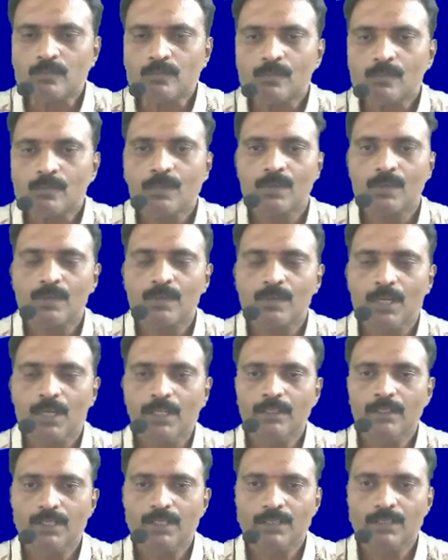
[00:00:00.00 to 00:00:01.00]
And when
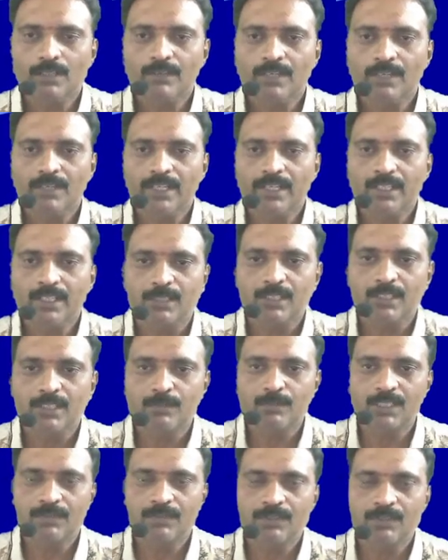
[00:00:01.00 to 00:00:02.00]
it is multiplied with
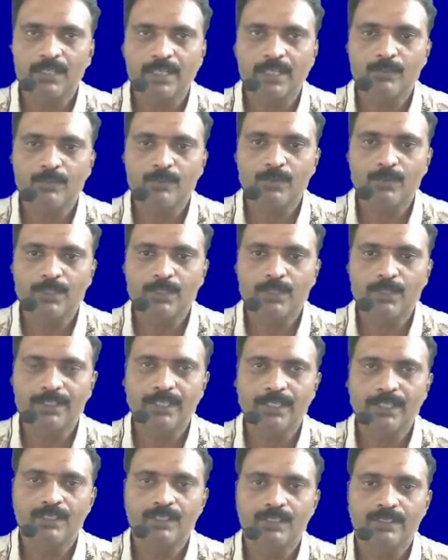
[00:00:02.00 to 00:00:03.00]
9.81, that is
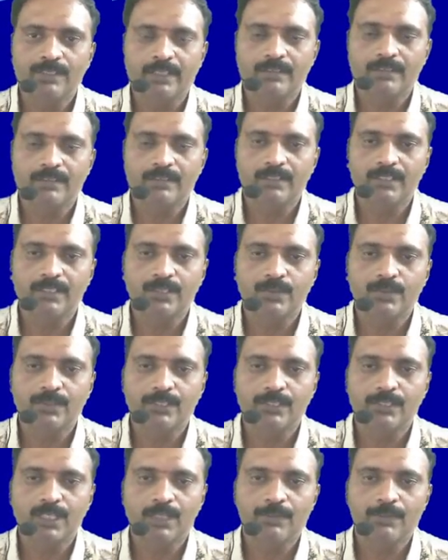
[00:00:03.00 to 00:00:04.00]
acceleration due to gravity,
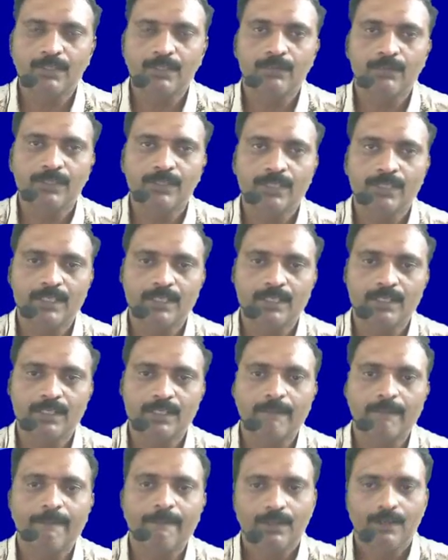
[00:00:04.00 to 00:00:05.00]
we get
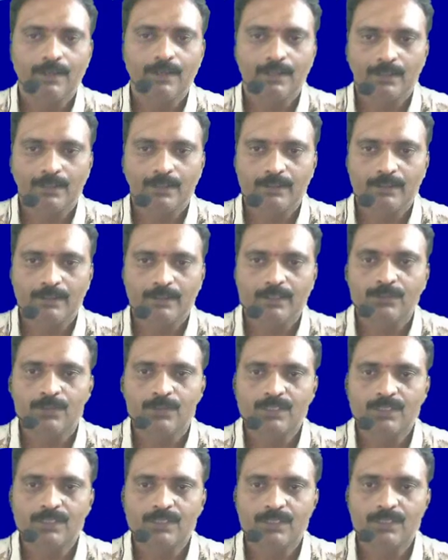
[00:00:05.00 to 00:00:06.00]
the force in terms
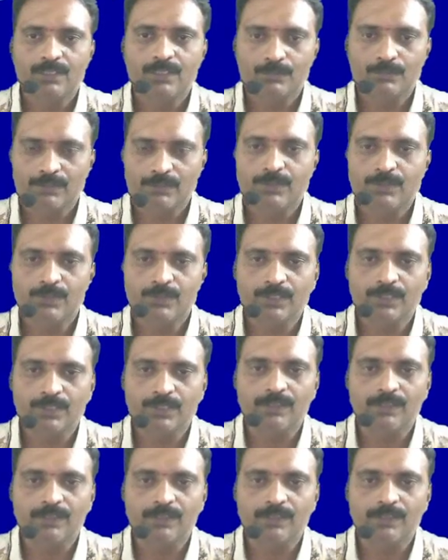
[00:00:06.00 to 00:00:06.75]
of newtons.